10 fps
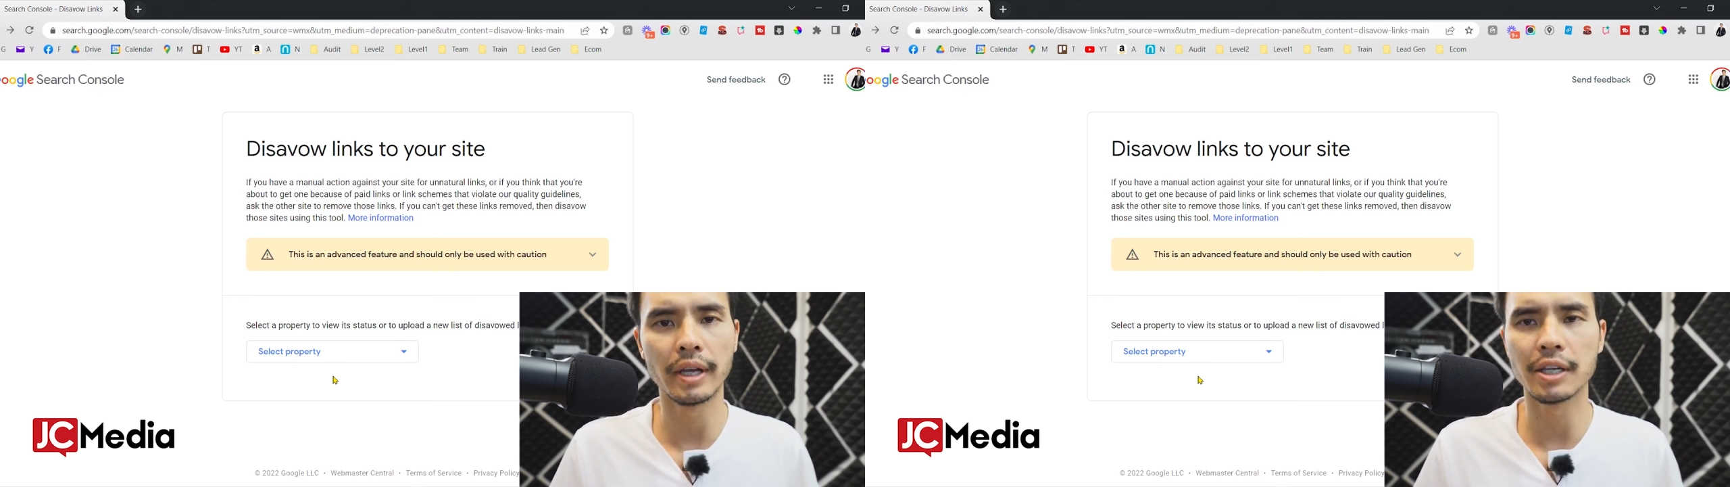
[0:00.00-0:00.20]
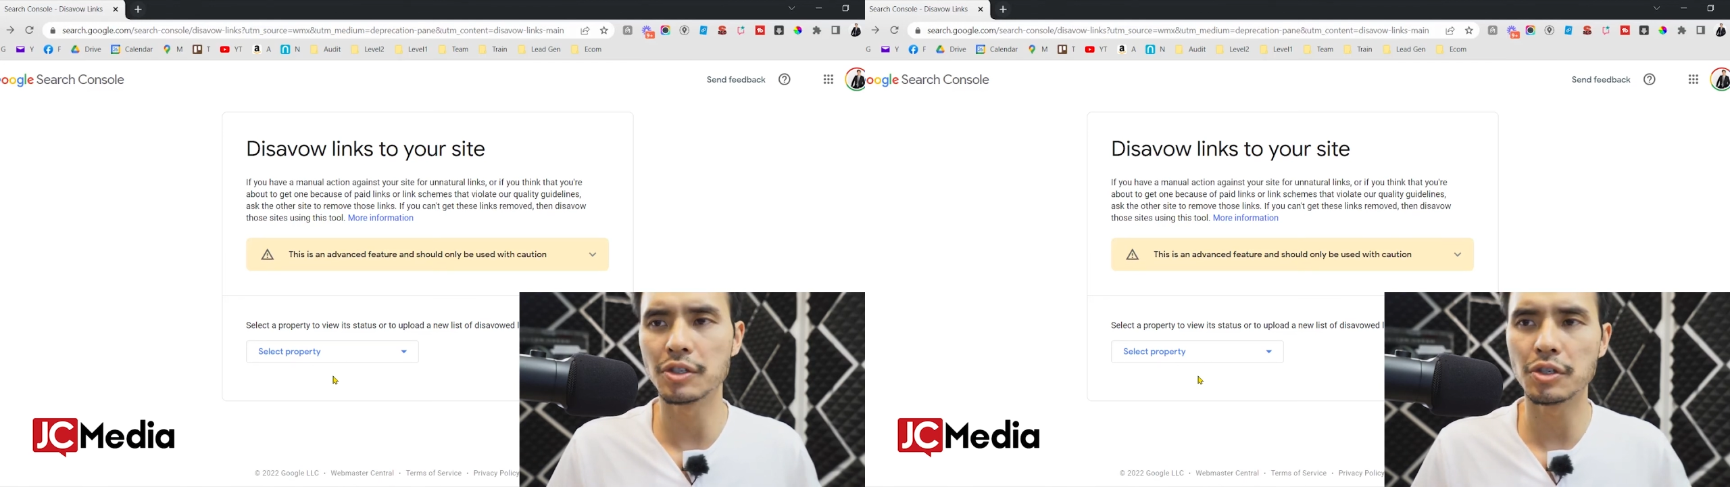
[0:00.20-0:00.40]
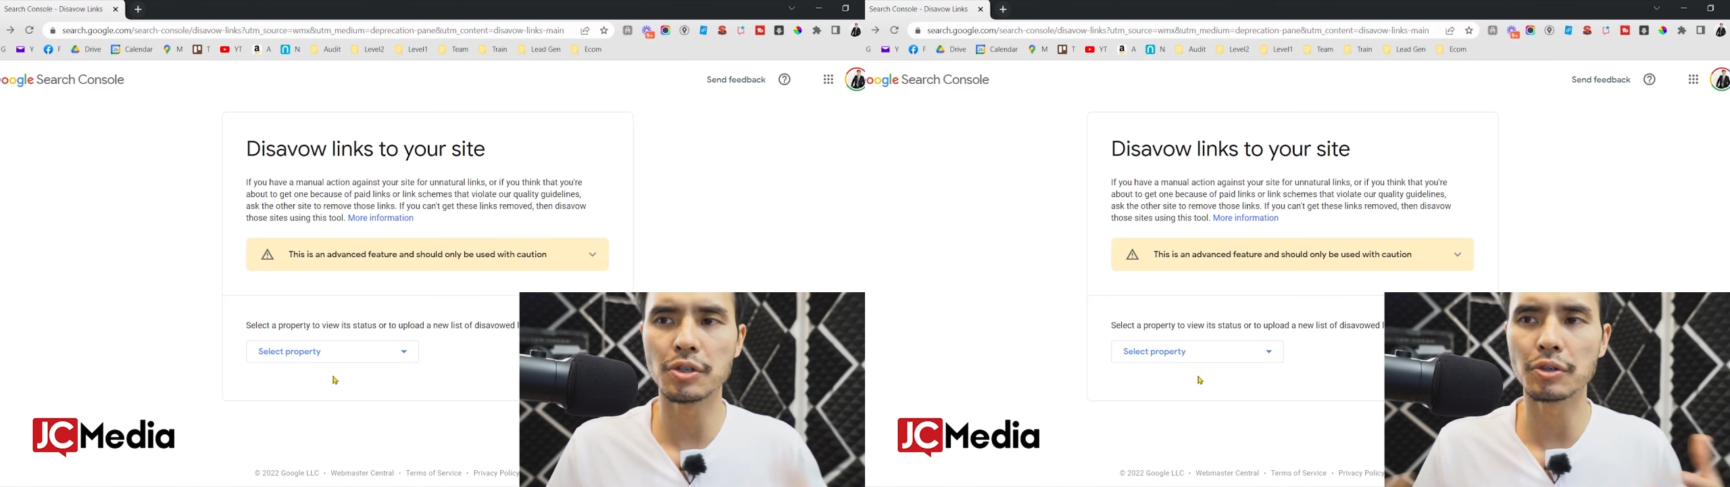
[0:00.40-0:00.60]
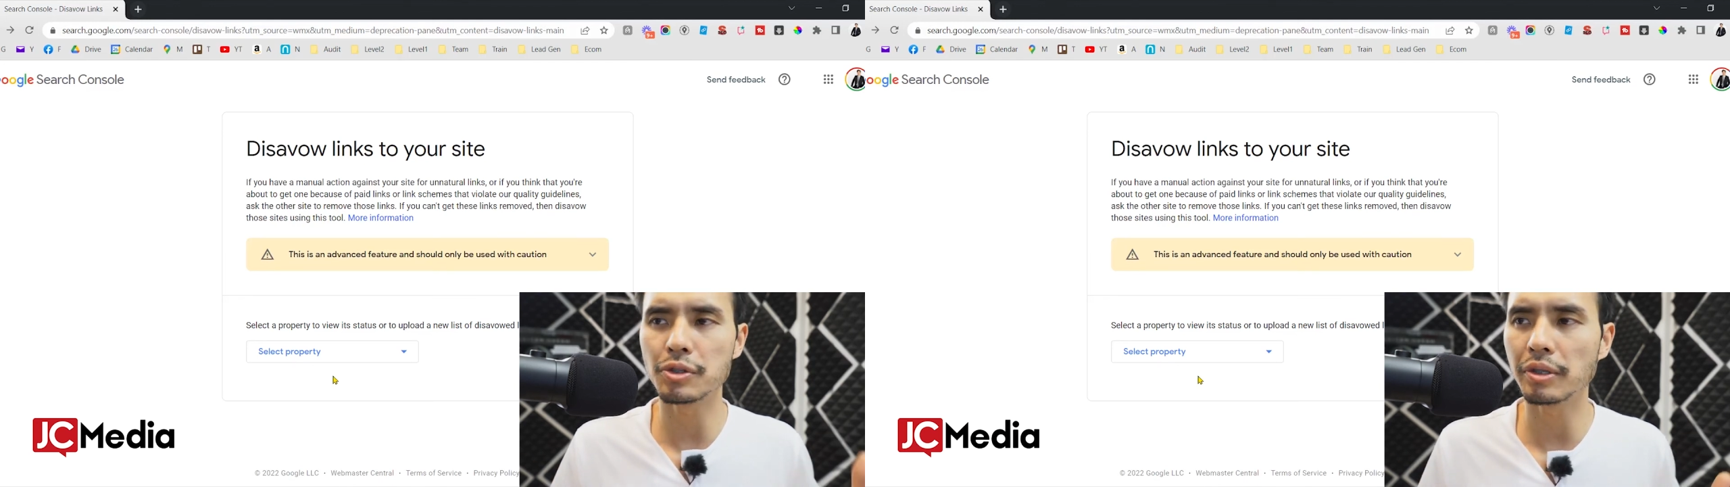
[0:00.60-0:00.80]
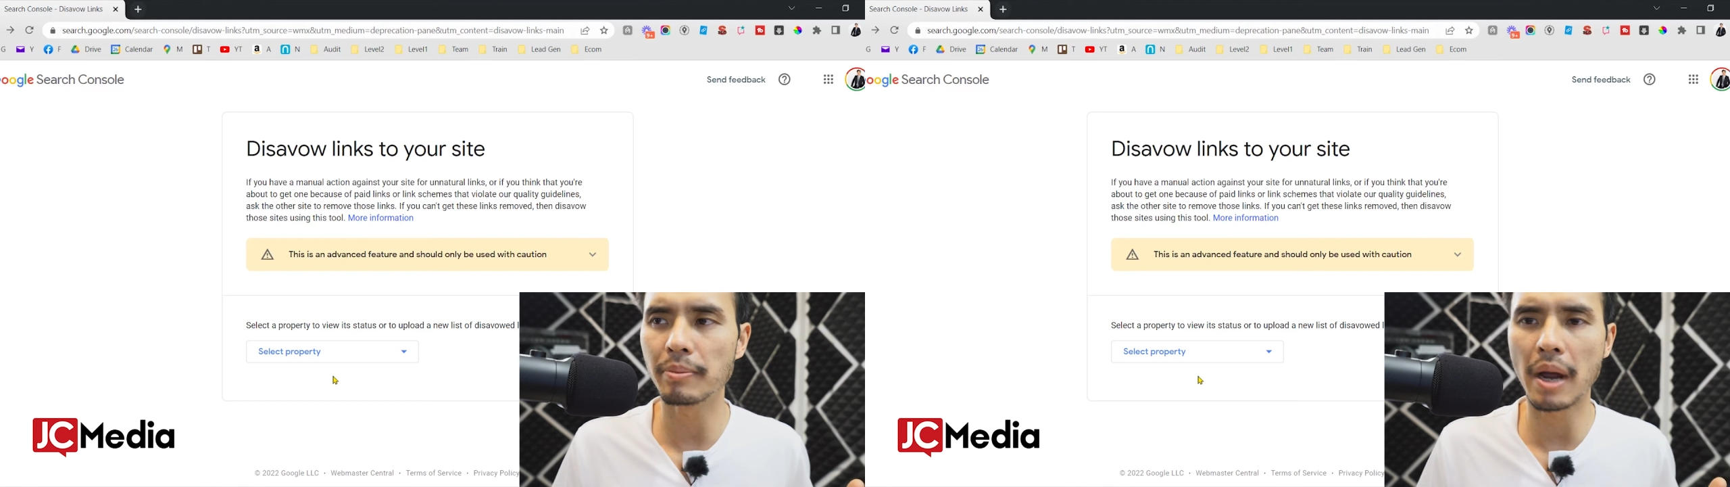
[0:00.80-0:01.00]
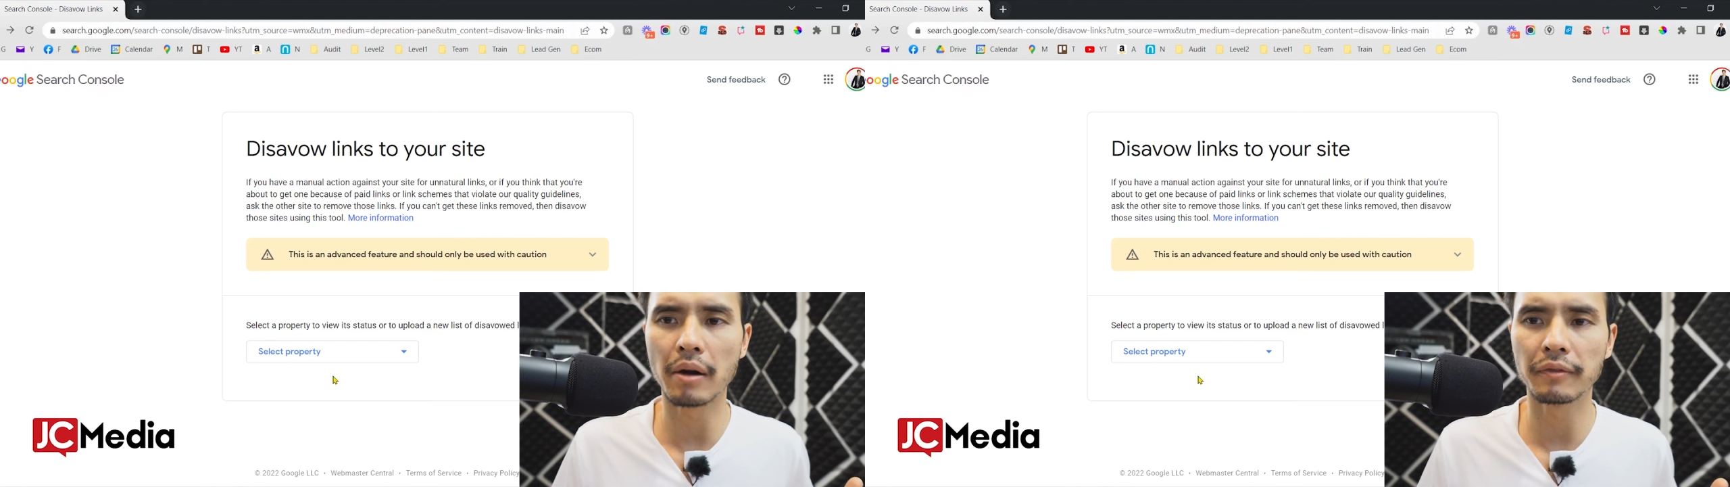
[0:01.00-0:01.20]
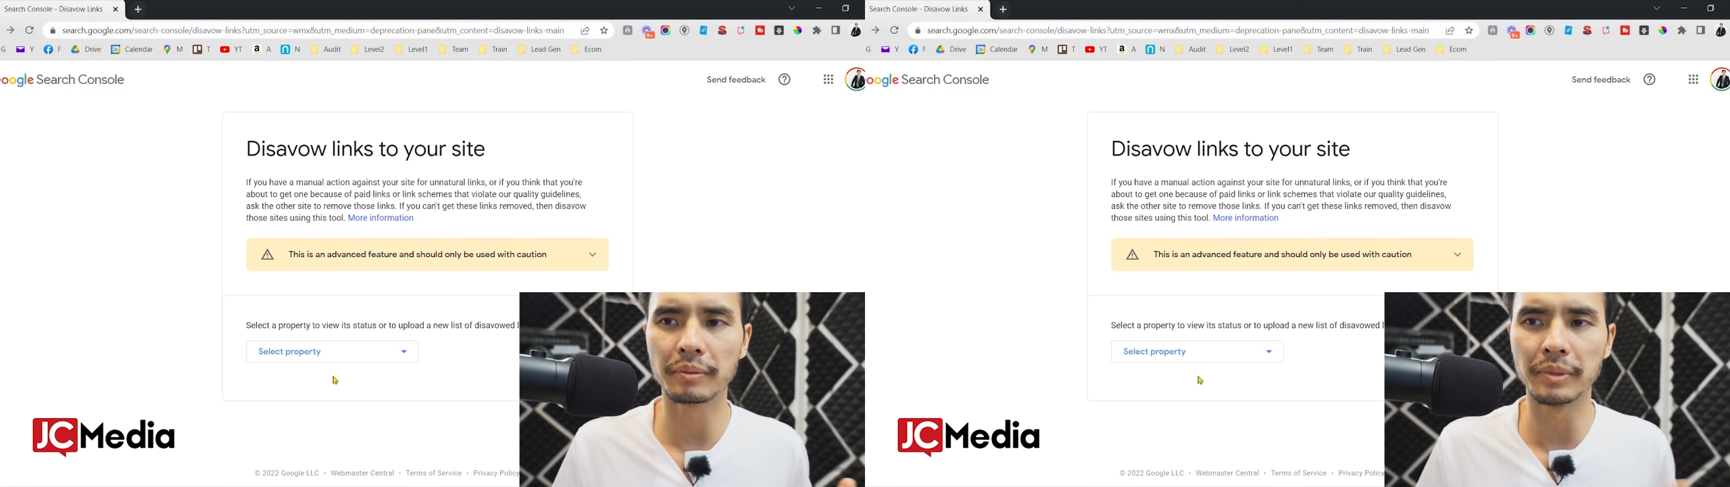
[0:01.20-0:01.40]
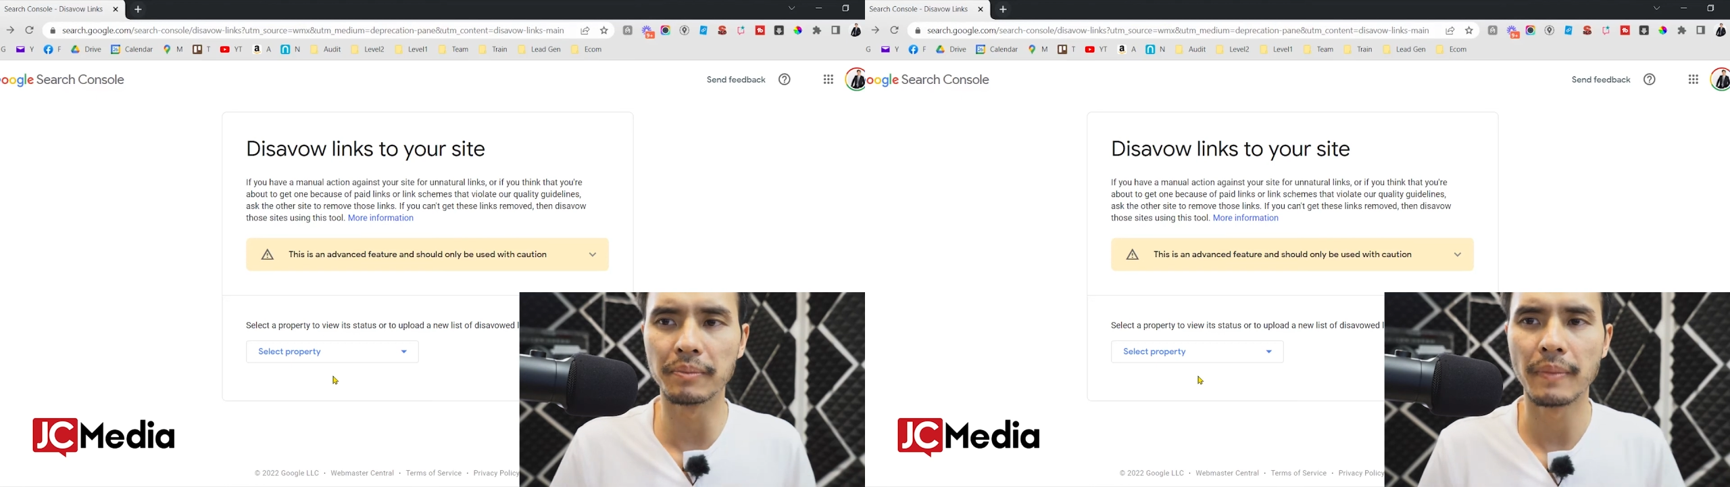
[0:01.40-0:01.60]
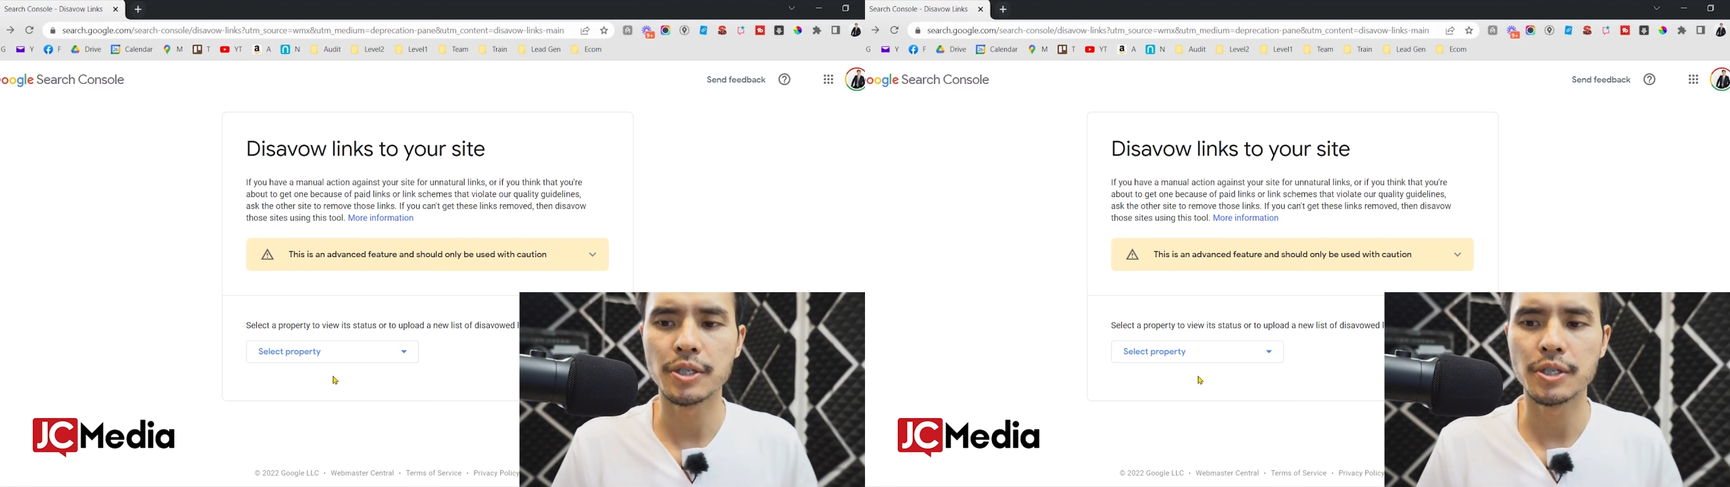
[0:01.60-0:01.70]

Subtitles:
Because you'll still get power from them.